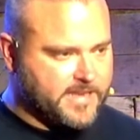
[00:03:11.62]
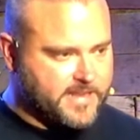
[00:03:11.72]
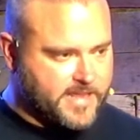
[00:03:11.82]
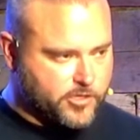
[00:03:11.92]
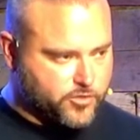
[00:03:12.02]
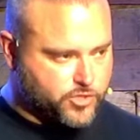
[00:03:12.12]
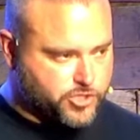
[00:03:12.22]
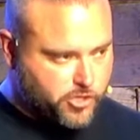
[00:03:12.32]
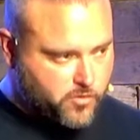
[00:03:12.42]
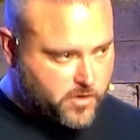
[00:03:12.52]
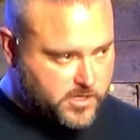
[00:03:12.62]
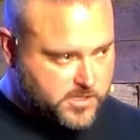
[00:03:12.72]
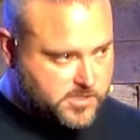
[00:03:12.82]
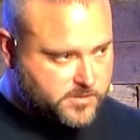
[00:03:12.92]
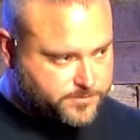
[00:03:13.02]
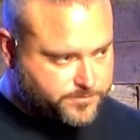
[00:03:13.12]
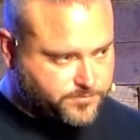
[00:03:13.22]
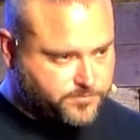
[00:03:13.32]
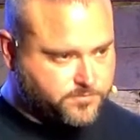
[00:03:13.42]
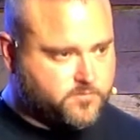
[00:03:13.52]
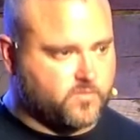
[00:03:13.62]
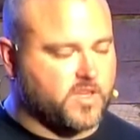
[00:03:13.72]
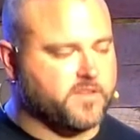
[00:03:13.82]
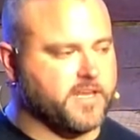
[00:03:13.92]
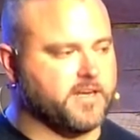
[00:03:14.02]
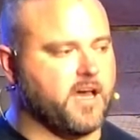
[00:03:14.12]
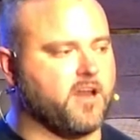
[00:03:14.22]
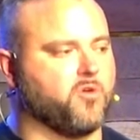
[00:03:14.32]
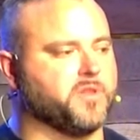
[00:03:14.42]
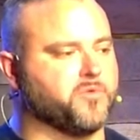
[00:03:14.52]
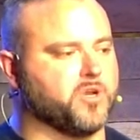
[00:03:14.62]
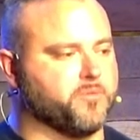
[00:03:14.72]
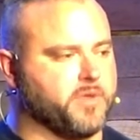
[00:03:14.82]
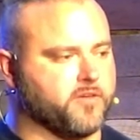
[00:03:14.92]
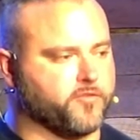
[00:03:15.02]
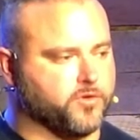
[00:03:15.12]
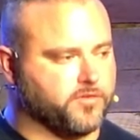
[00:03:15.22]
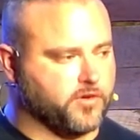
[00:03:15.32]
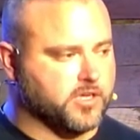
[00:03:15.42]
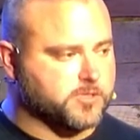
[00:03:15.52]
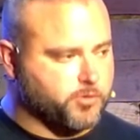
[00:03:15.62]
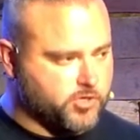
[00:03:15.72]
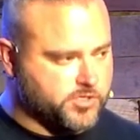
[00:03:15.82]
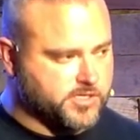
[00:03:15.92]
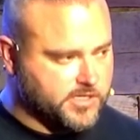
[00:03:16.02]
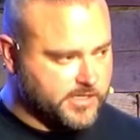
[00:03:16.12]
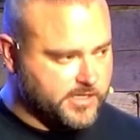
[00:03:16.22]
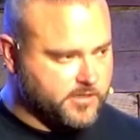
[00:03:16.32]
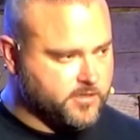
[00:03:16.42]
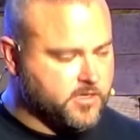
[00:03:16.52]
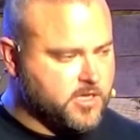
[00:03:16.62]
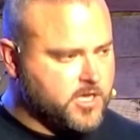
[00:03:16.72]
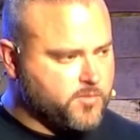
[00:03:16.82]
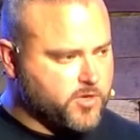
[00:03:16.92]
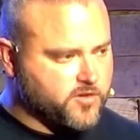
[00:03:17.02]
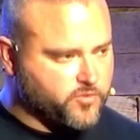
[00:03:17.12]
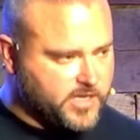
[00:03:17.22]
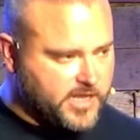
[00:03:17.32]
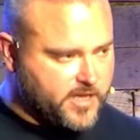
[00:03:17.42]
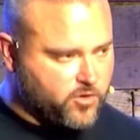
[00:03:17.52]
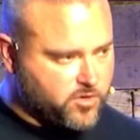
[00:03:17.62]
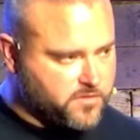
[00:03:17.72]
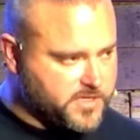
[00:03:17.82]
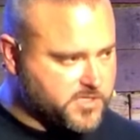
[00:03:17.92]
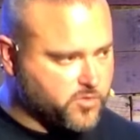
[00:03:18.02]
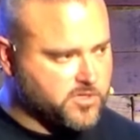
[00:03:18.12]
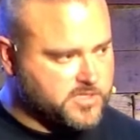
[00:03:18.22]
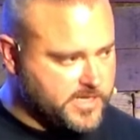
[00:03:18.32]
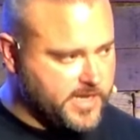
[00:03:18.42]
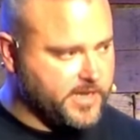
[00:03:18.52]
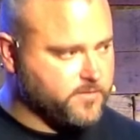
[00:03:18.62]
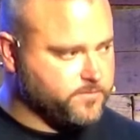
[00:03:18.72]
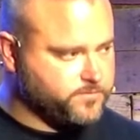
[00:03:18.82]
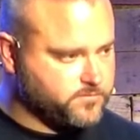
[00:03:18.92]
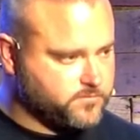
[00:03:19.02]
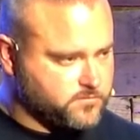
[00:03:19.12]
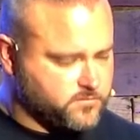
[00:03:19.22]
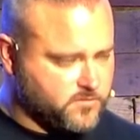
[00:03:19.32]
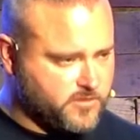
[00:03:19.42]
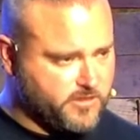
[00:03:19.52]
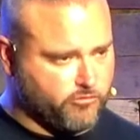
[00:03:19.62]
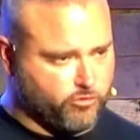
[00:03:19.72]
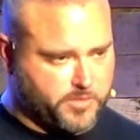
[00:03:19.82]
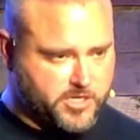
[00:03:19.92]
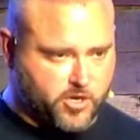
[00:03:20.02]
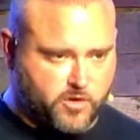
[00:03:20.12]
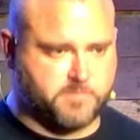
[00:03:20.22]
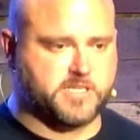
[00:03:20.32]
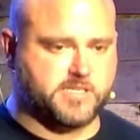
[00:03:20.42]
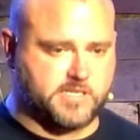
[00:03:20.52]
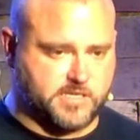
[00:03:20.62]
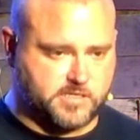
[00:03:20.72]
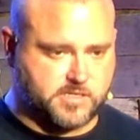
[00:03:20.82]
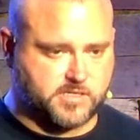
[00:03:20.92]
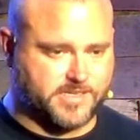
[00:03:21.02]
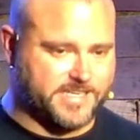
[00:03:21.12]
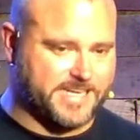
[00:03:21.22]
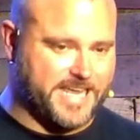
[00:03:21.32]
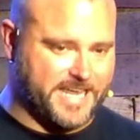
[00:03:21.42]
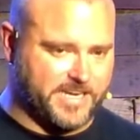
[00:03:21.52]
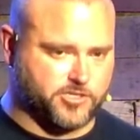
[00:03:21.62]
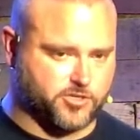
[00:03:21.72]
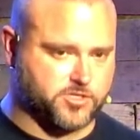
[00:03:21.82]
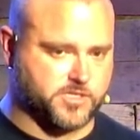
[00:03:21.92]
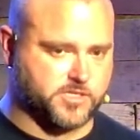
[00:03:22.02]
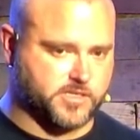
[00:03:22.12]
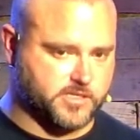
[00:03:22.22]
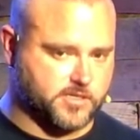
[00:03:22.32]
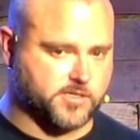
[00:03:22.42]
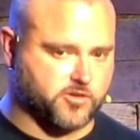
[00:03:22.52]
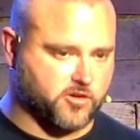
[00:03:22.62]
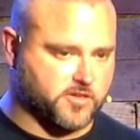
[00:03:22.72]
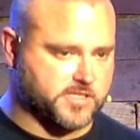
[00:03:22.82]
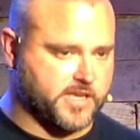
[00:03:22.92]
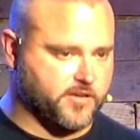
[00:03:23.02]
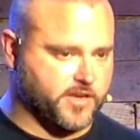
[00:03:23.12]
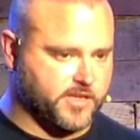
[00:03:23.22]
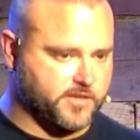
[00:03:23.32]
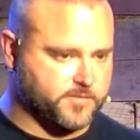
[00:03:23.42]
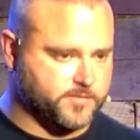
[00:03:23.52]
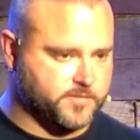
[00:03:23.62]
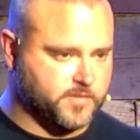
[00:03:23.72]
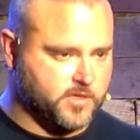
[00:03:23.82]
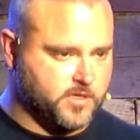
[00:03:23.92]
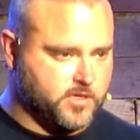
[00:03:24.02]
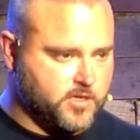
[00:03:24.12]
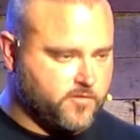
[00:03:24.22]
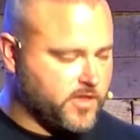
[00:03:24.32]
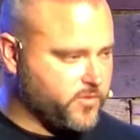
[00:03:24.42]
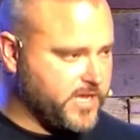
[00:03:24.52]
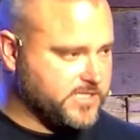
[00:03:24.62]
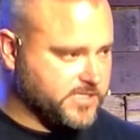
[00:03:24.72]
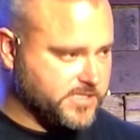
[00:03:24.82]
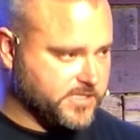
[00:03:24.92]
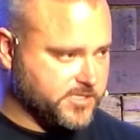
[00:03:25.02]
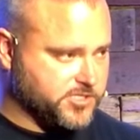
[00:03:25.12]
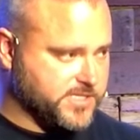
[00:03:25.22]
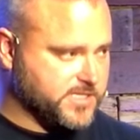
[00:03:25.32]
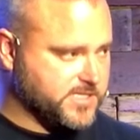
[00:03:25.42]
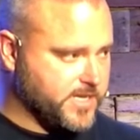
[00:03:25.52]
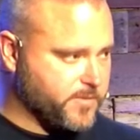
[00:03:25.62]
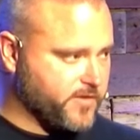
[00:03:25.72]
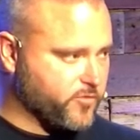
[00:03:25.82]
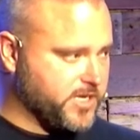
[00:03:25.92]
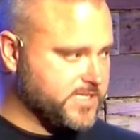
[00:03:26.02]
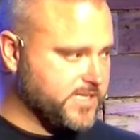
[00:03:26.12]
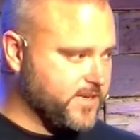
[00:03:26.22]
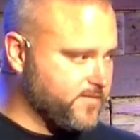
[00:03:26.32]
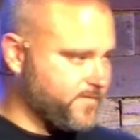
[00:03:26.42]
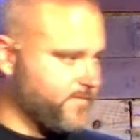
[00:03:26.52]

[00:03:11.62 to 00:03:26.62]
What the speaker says: And that you show us that not only would it bear fruit for us personally, but if we lay hold of this word today, there will be no empty seats in any churches in Tuscarawas County. Father, we ask these things in Jesus' name, and everybody said,